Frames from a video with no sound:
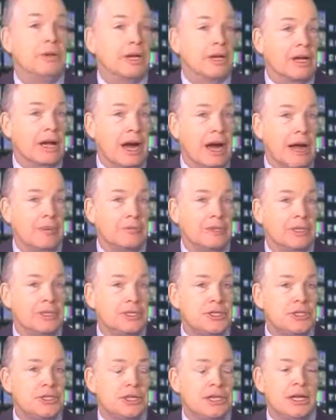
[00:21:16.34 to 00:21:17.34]
What has been
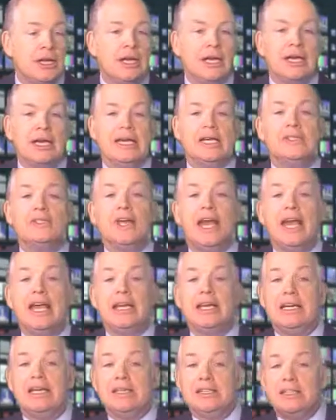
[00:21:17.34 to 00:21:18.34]
accomplished?
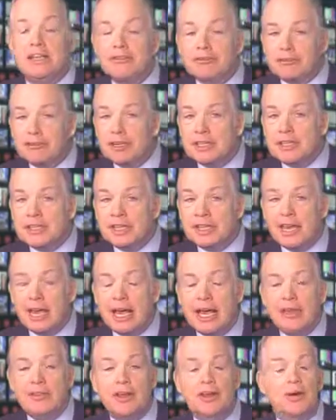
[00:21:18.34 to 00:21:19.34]
Is Haiti
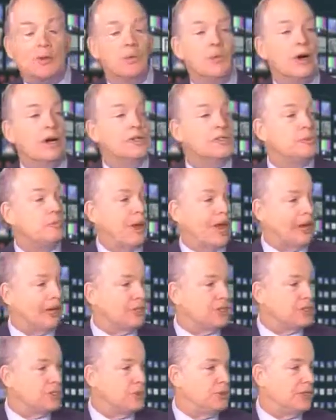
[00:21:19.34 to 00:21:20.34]
different today than it
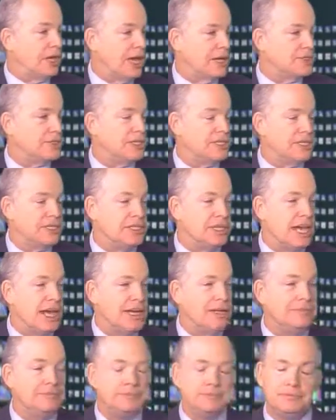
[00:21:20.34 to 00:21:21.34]
was back in
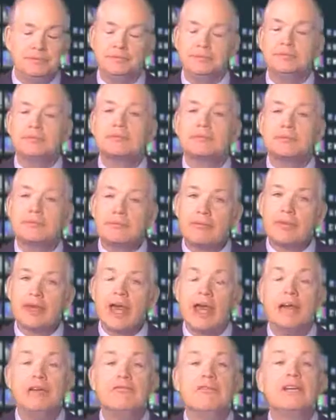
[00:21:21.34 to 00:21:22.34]
2010?
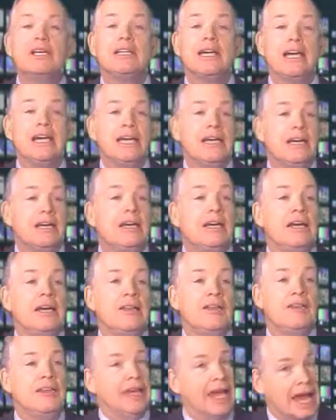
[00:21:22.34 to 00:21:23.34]
And
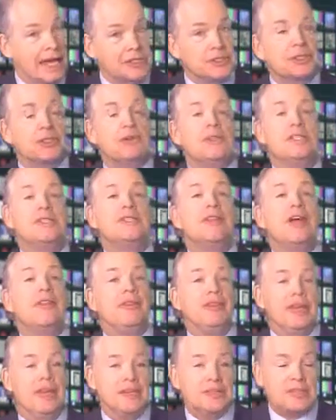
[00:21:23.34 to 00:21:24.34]
really, the
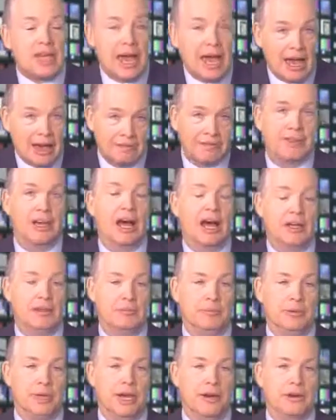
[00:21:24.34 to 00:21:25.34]
answer is that things
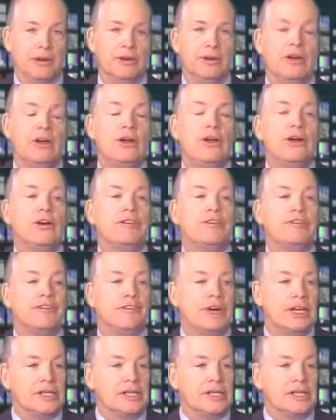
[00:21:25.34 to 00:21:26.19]
have gotten better.